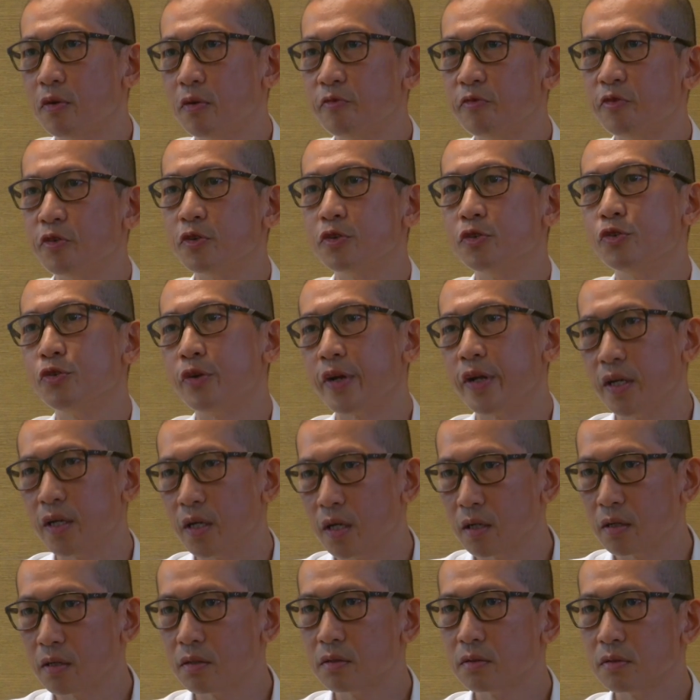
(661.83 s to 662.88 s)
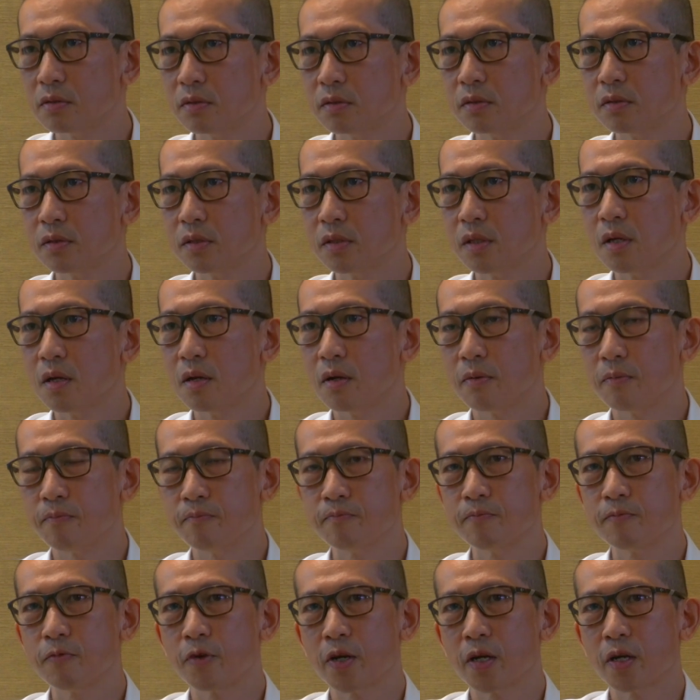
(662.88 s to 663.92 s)
for trading.
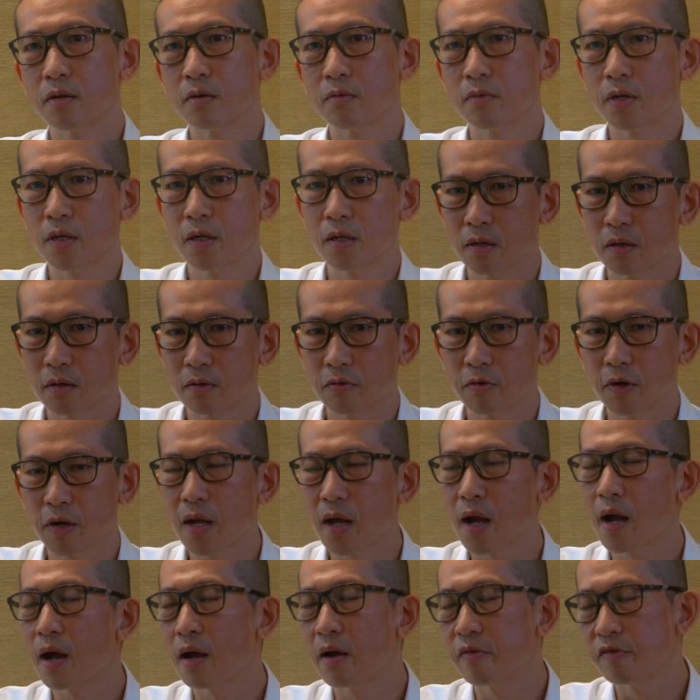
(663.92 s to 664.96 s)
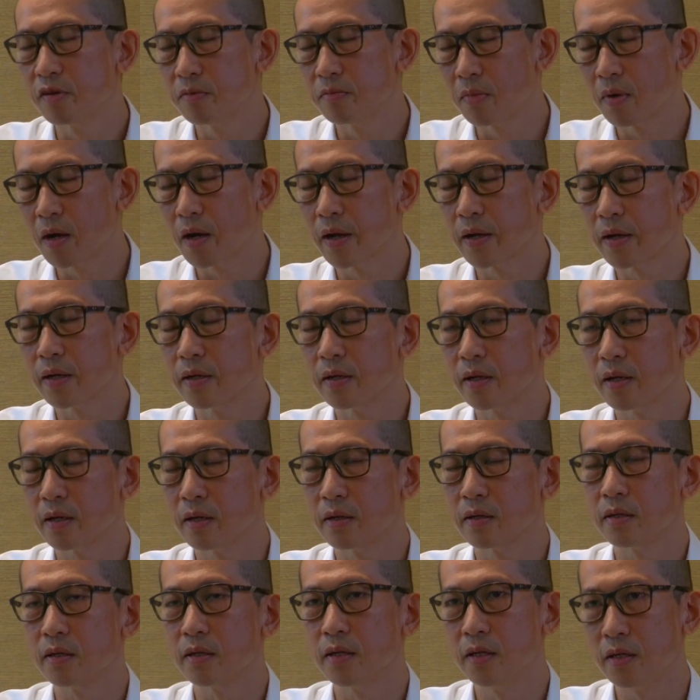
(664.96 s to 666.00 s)
When what I have in mind
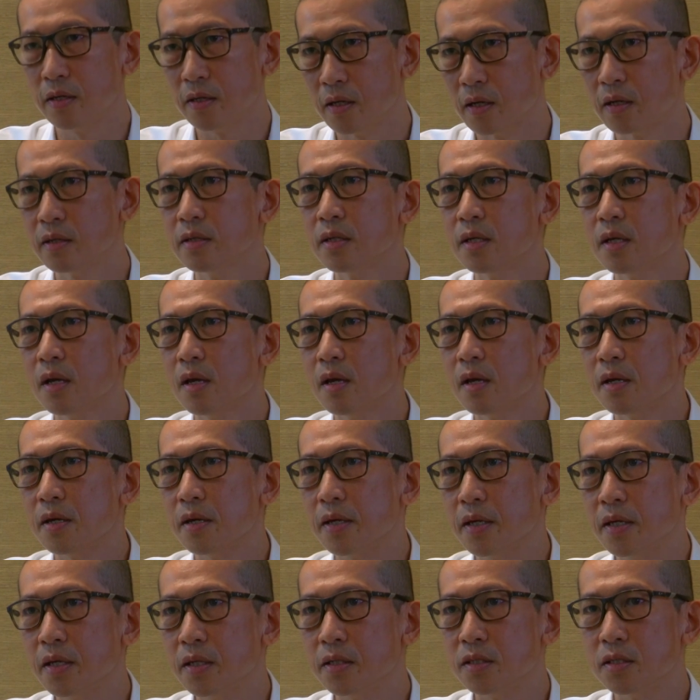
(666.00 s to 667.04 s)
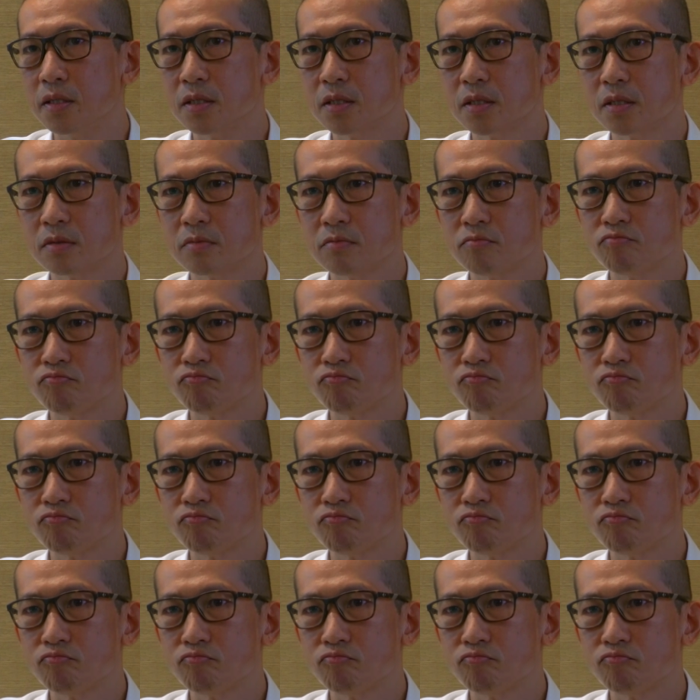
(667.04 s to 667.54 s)
here is